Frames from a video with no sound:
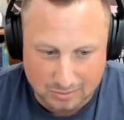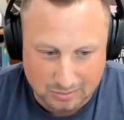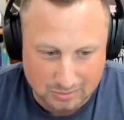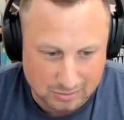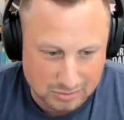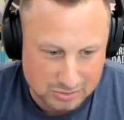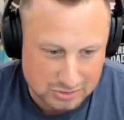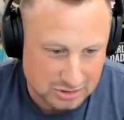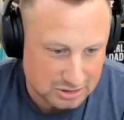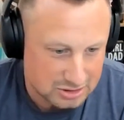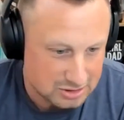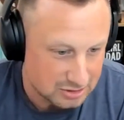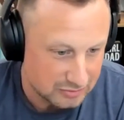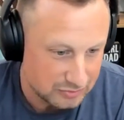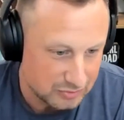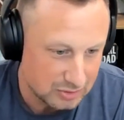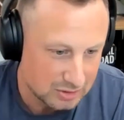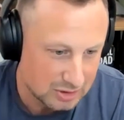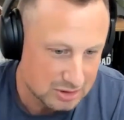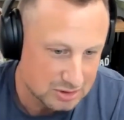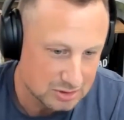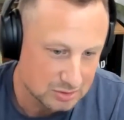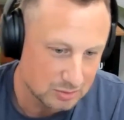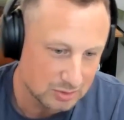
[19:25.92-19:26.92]
we're just a few
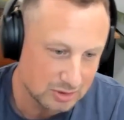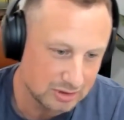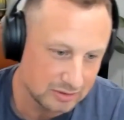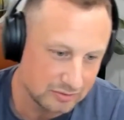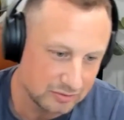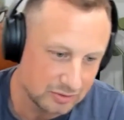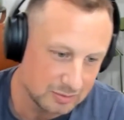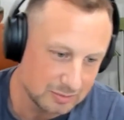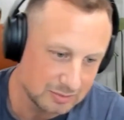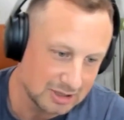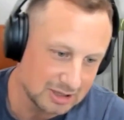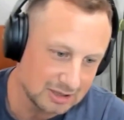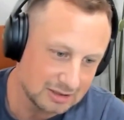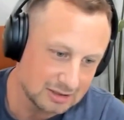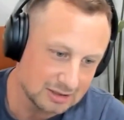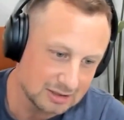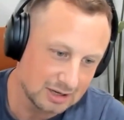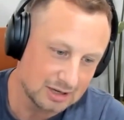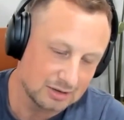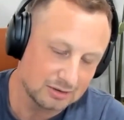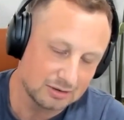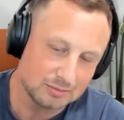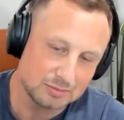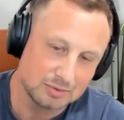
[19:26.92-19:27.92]
days away from getting
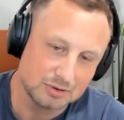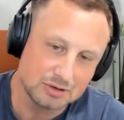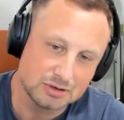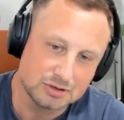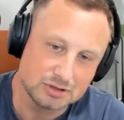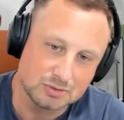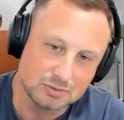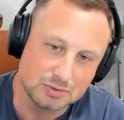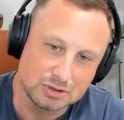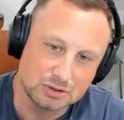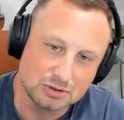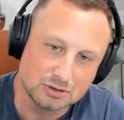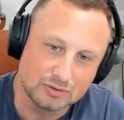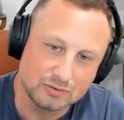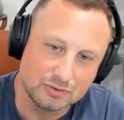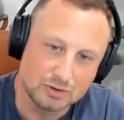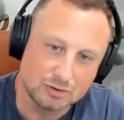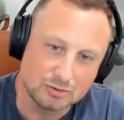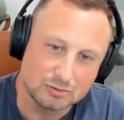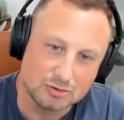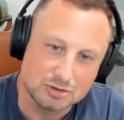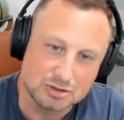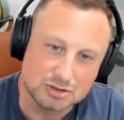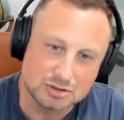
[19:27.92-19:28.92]
together in person. We do a
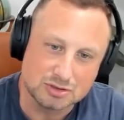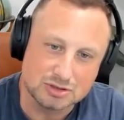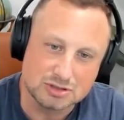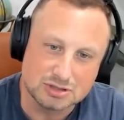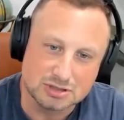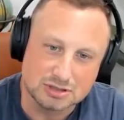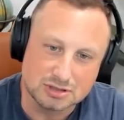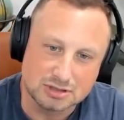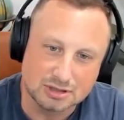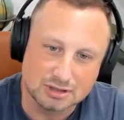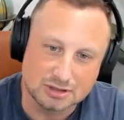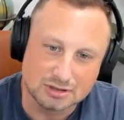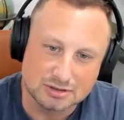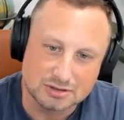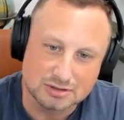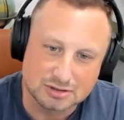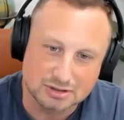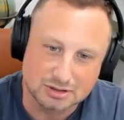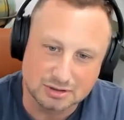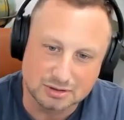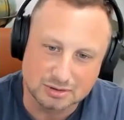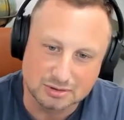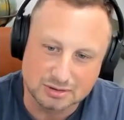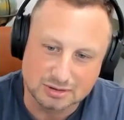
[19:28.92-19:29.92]
few retreats a year,
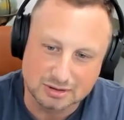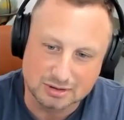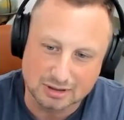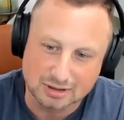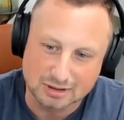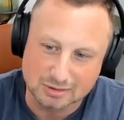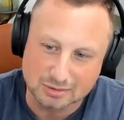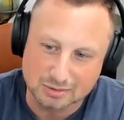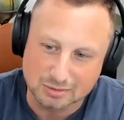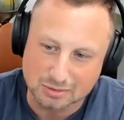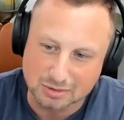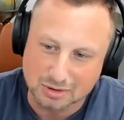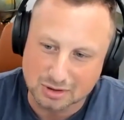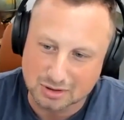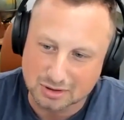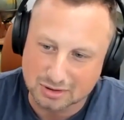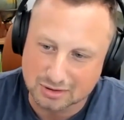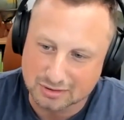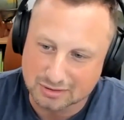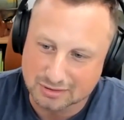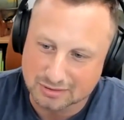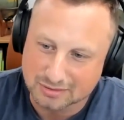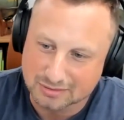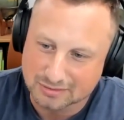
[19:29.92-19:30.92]
so we're
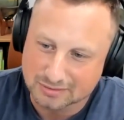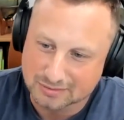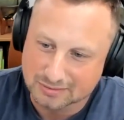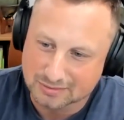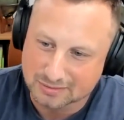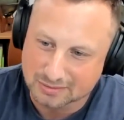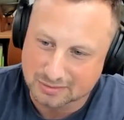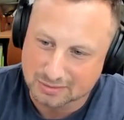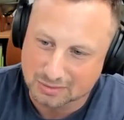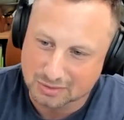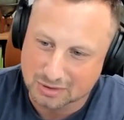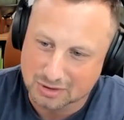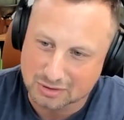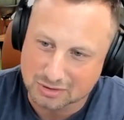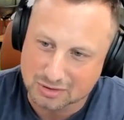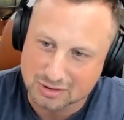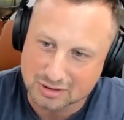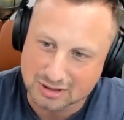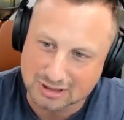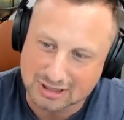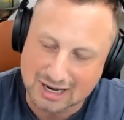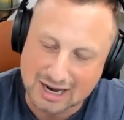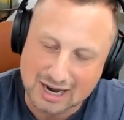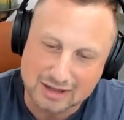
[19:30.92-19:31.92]
all
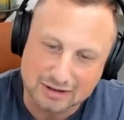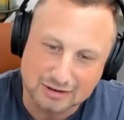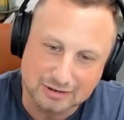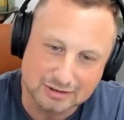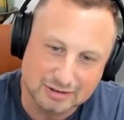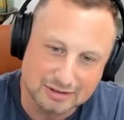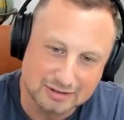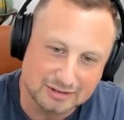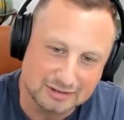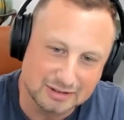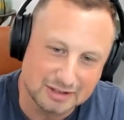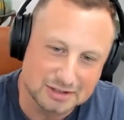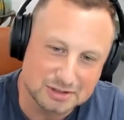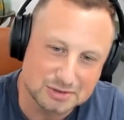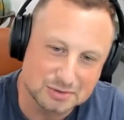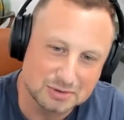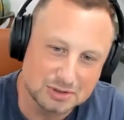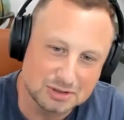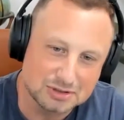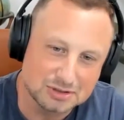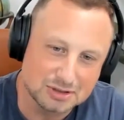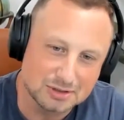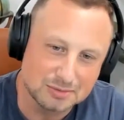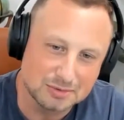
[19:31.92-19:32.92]
going to gather next
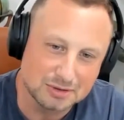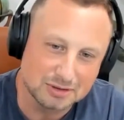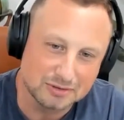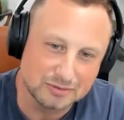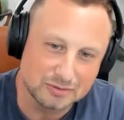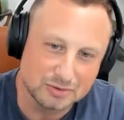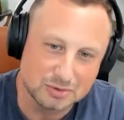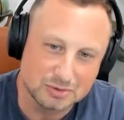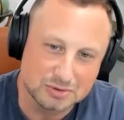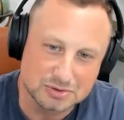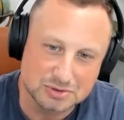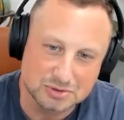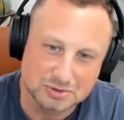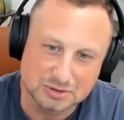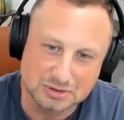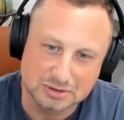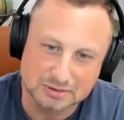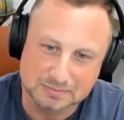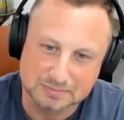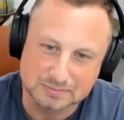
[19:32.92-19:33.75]
week. So I'm looking forward to it.